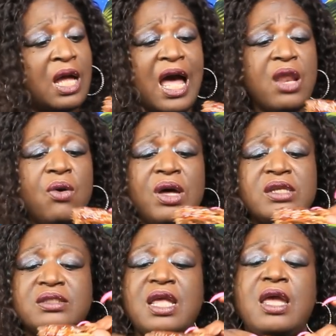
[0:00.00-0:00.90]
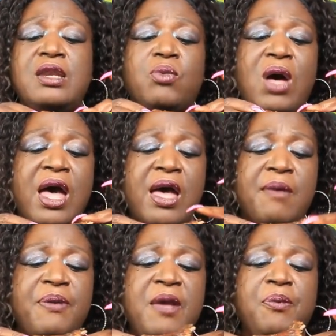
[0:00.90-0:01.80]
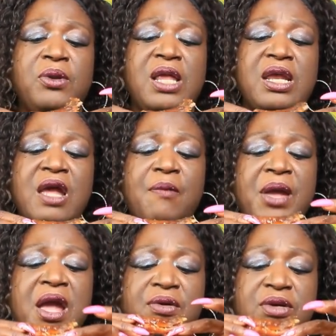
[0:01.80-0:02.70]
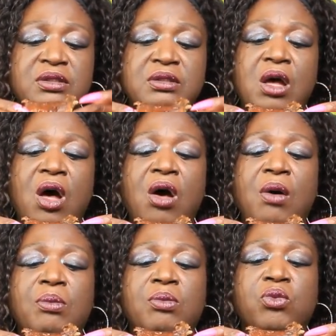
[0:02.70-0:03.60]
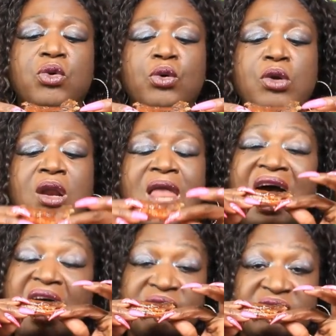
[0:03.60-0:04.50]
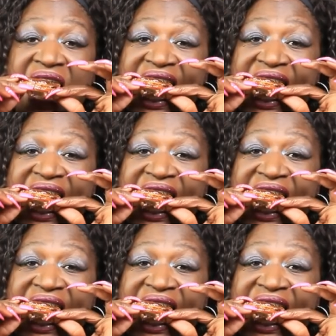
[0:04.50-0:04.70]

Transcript: don't understand why people let their parents rule their lives.